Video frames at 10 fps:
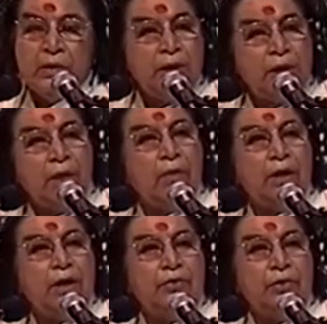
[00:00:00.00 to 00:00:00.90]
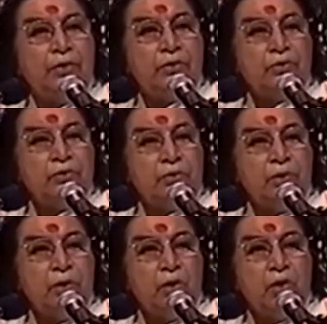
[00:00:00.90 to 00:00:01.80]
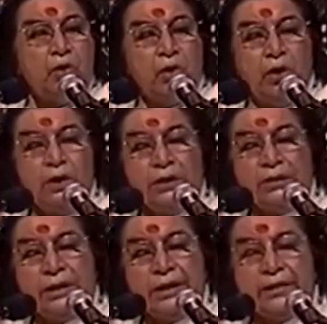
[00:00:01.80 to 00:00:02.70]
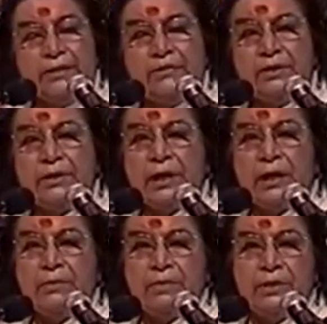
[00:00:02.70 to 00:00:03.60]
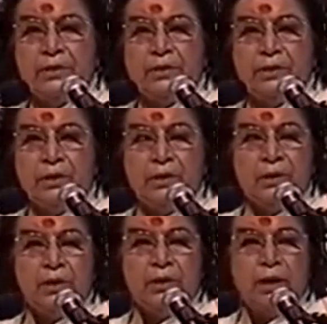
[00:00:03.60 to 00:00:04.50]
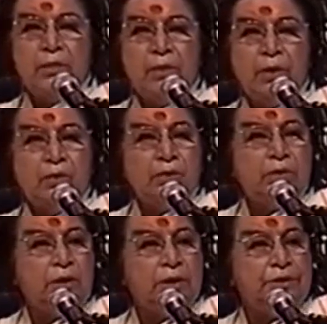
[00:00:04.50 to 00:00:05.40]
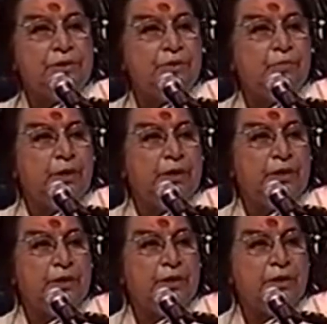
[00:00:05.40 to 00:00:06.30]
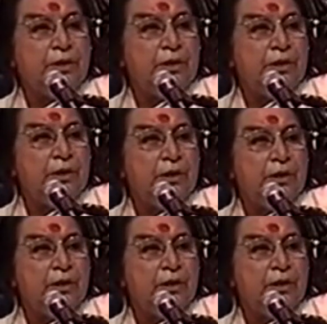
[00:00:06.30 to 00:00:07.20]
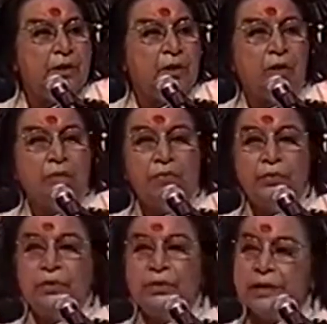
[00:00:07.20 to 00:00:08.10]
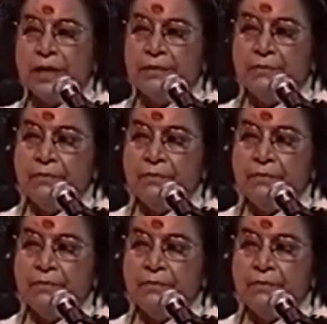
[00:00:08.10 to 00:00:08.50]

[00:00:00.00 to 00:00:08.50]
In our country also, All the saints have described about achievement of yourself.